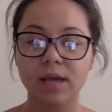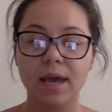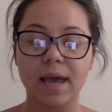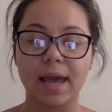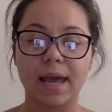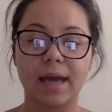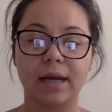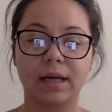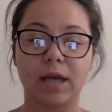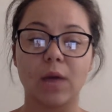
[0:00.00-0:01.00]
and
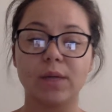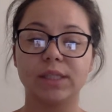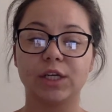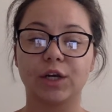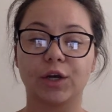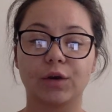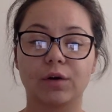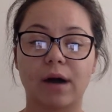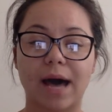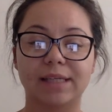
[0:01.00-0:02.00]
go into your Google
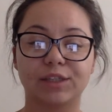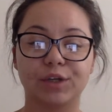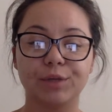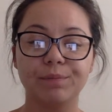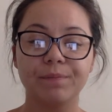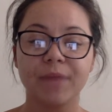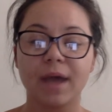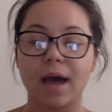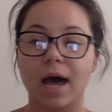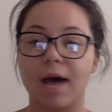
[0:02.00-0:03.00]
Classroom.
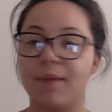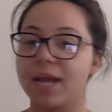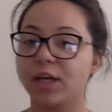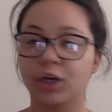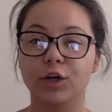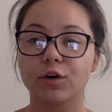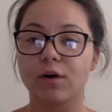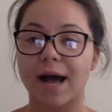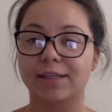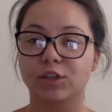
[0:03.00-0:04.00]
In your Google
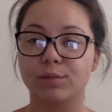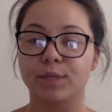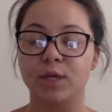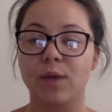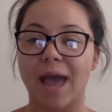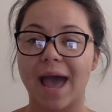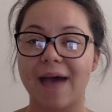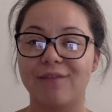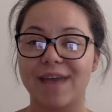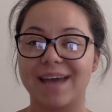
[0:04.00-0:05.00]
Classroom, you
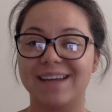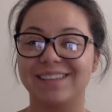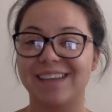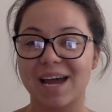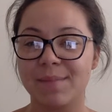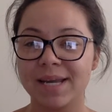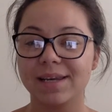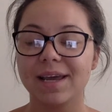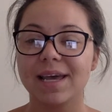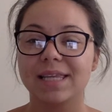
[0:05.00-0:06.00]
have an
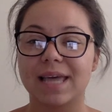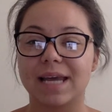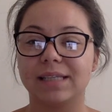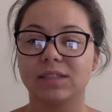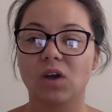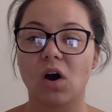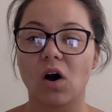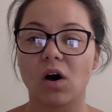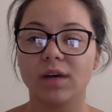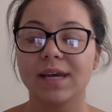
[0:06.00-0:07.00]
assignment that is
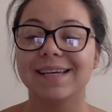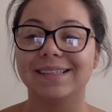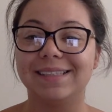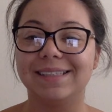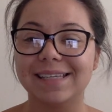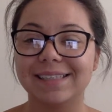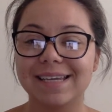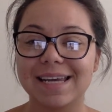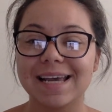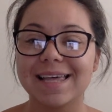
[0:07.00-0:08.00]
called
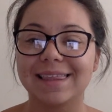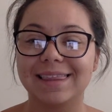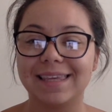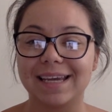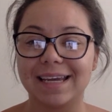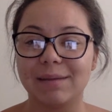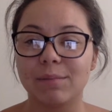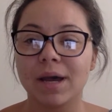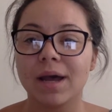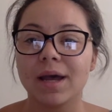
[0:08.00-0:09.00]
Disney
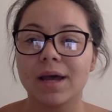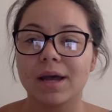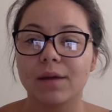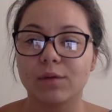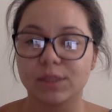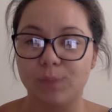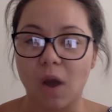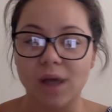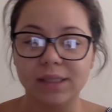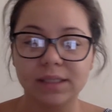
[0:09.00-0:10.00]
Theme
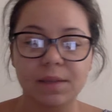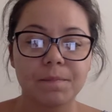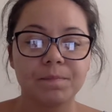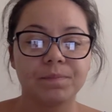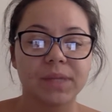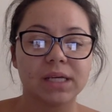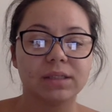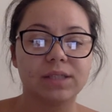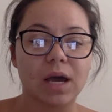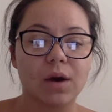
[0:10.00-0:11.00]
Response.
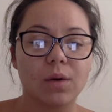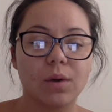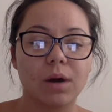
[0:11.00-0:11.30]
So